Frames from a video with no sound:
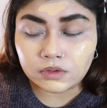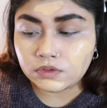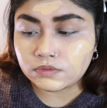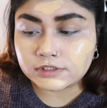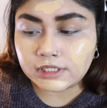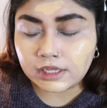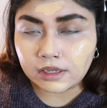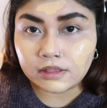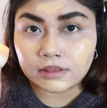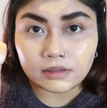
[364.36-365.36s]
using
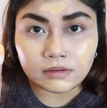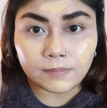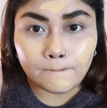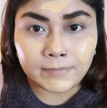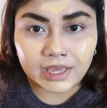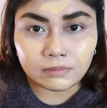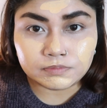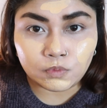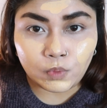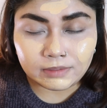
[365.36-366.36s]
the
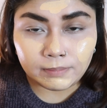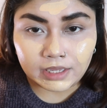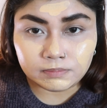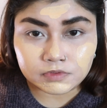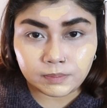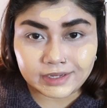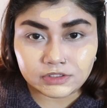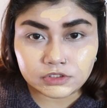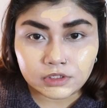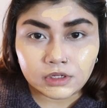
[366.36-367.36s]
wet makeup
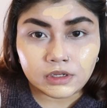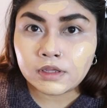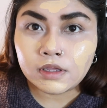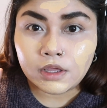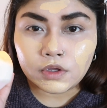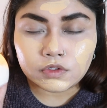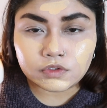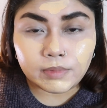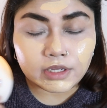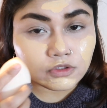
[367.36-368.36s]
sponge, so
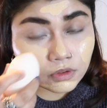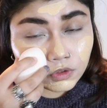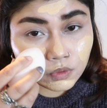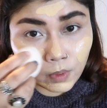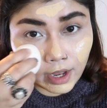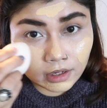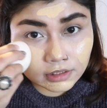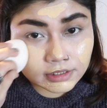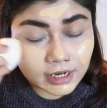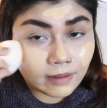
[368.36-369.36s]
make sure you are
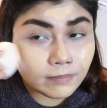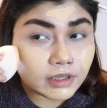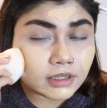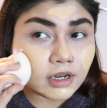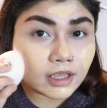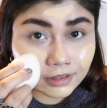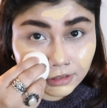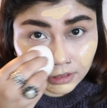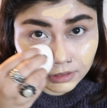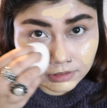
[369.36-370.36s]
dabbing like
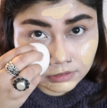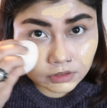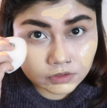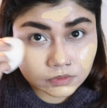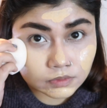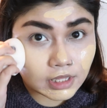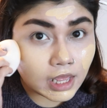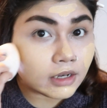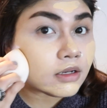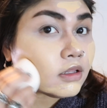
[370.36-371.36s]
this so
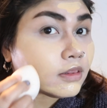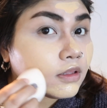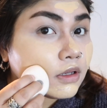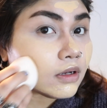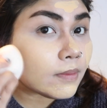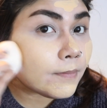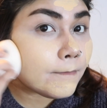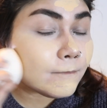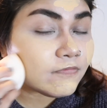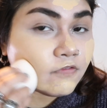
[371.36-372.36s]
that the
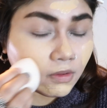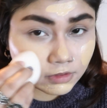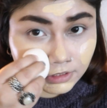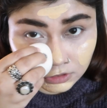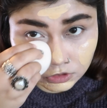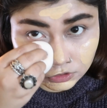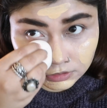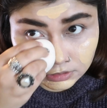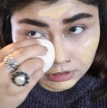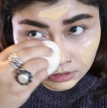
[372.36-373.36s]

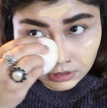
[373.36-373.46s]
foundation